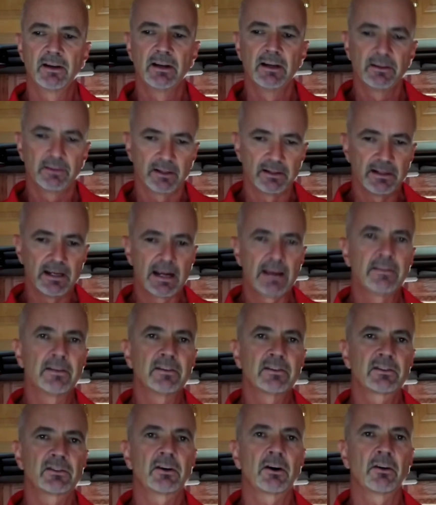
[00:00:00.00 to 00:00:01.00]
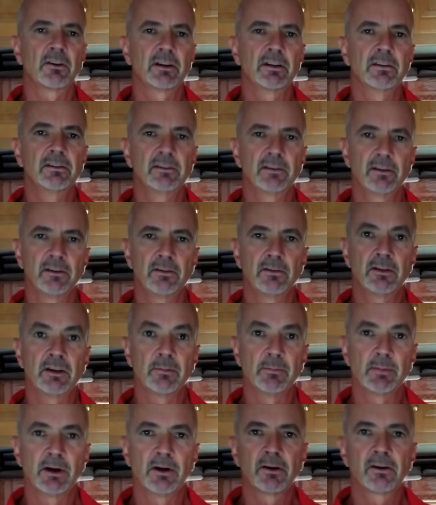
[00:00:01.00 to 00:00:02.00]
the day that started the
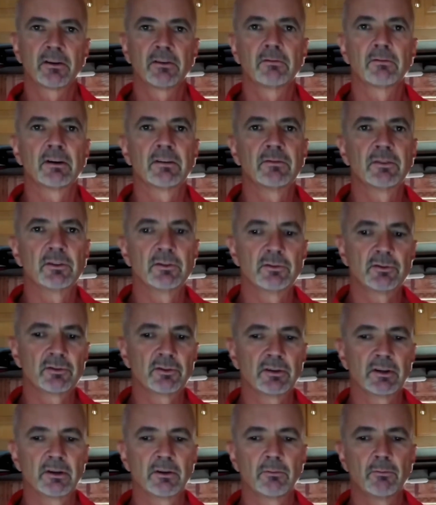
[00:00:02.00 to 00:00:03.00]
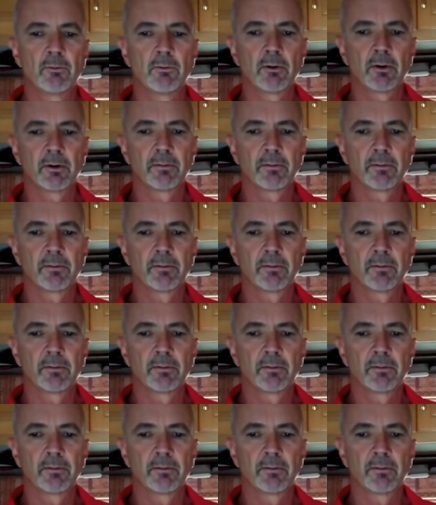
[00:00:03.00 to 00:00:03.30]
American Revolutionary War.